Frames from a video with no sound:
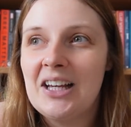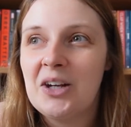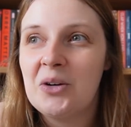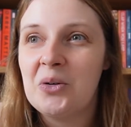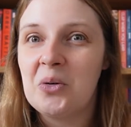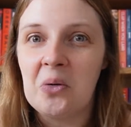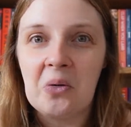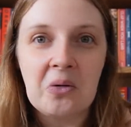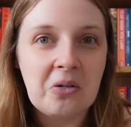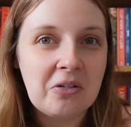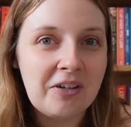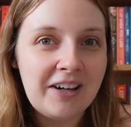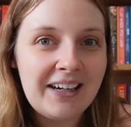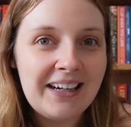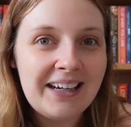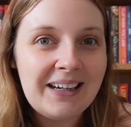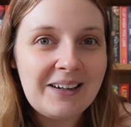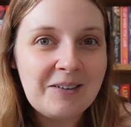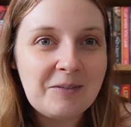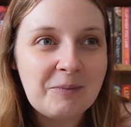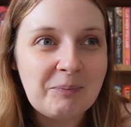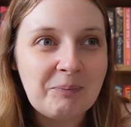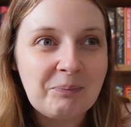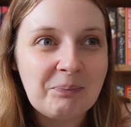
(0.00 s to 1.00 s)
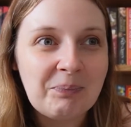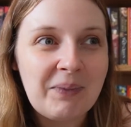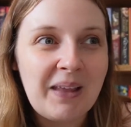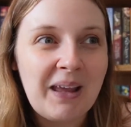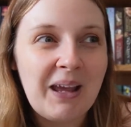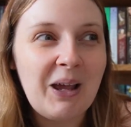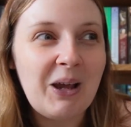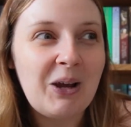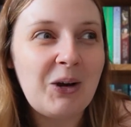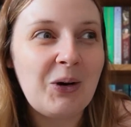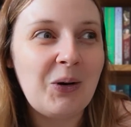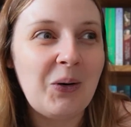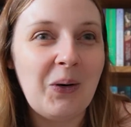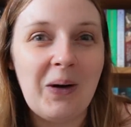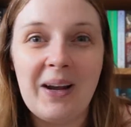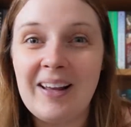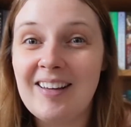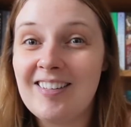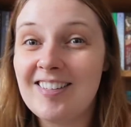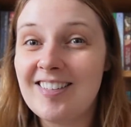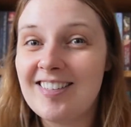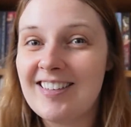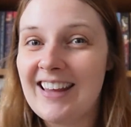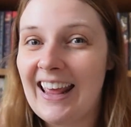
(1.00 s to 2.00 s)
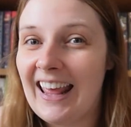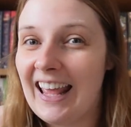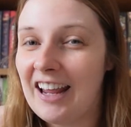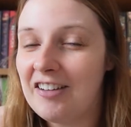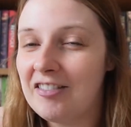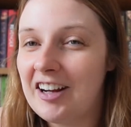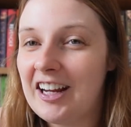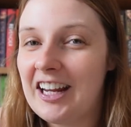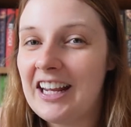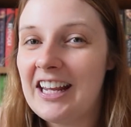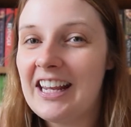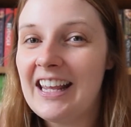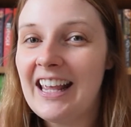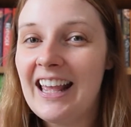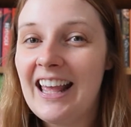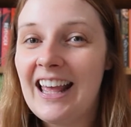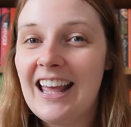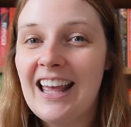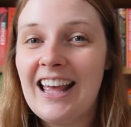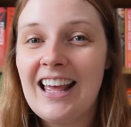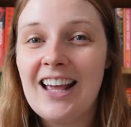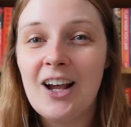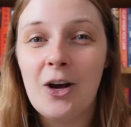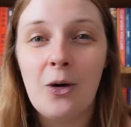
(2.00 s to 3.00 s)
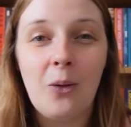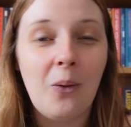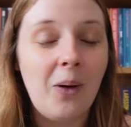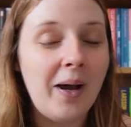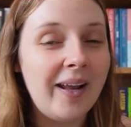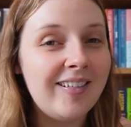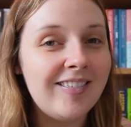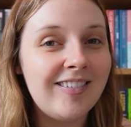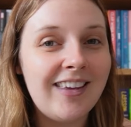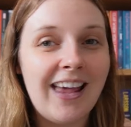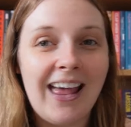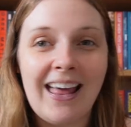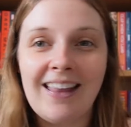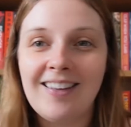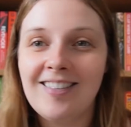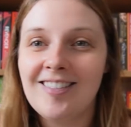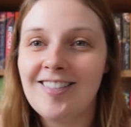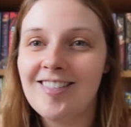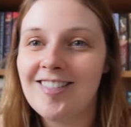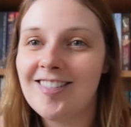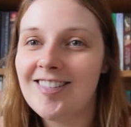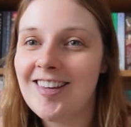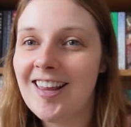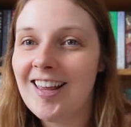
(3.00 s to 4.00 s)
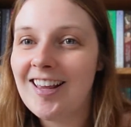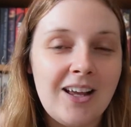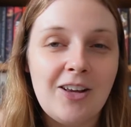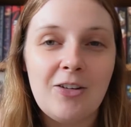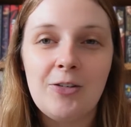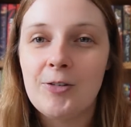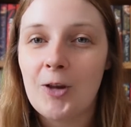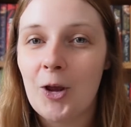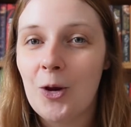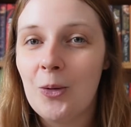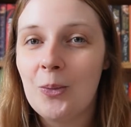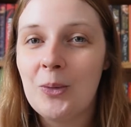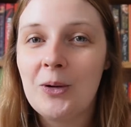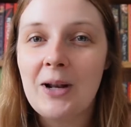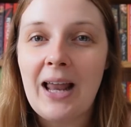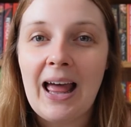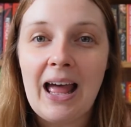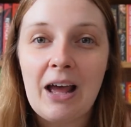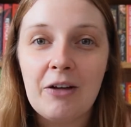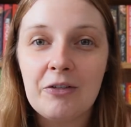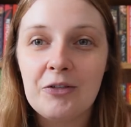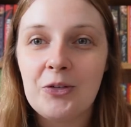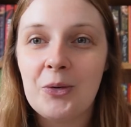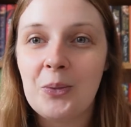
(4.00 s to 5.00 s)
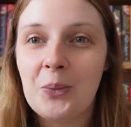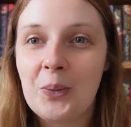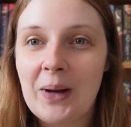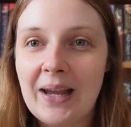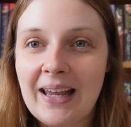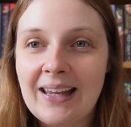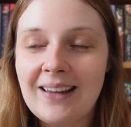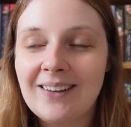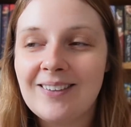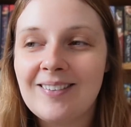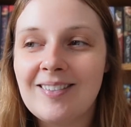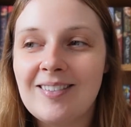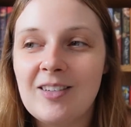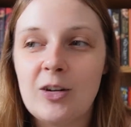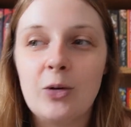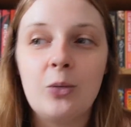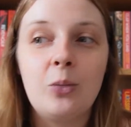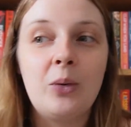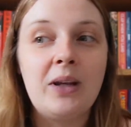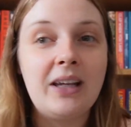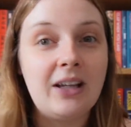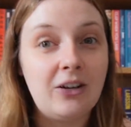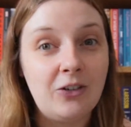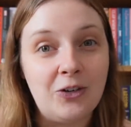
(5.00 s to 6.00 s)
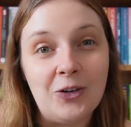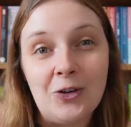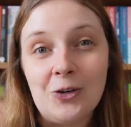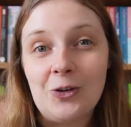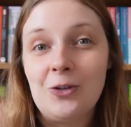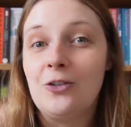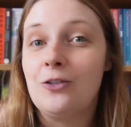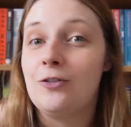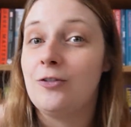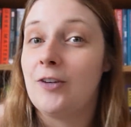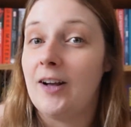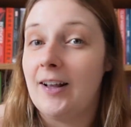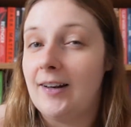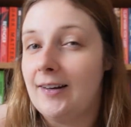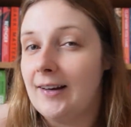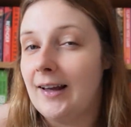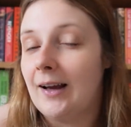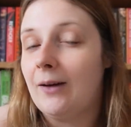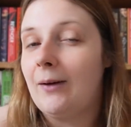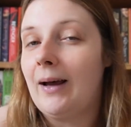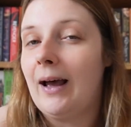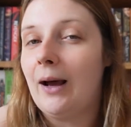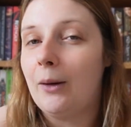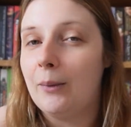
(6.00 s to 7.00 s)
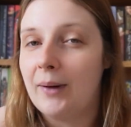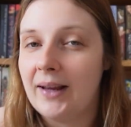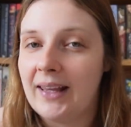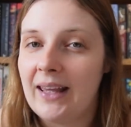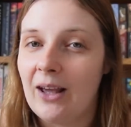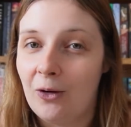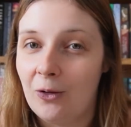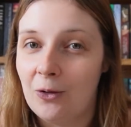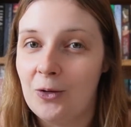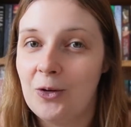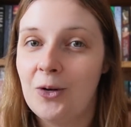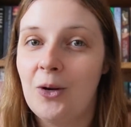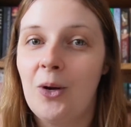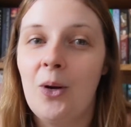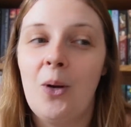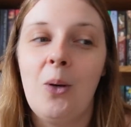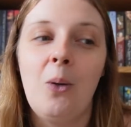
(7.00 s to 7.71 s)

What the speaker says: gory, quite scary, quite tense, so we'll have to wait until week two to find out how I get on